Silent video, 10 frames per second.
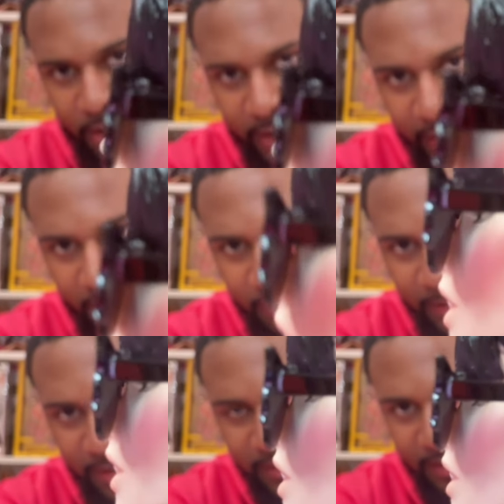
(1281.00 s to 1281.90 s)
her ear
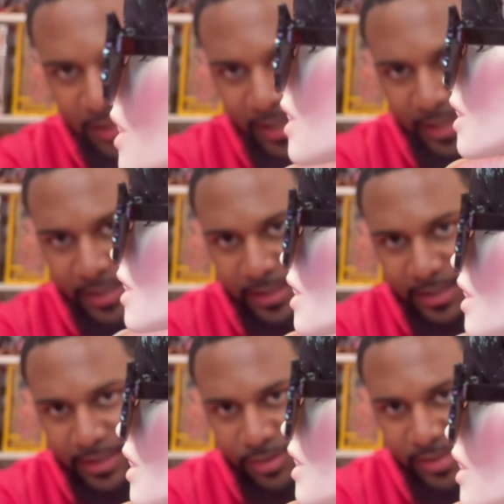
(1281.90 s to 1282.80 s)
piercing, like,
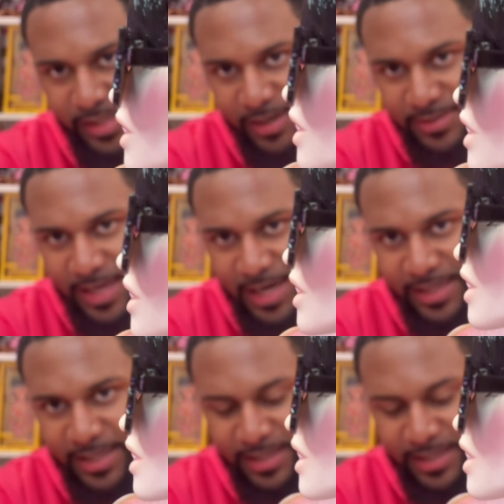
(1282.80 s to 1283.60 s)
you see how tiny it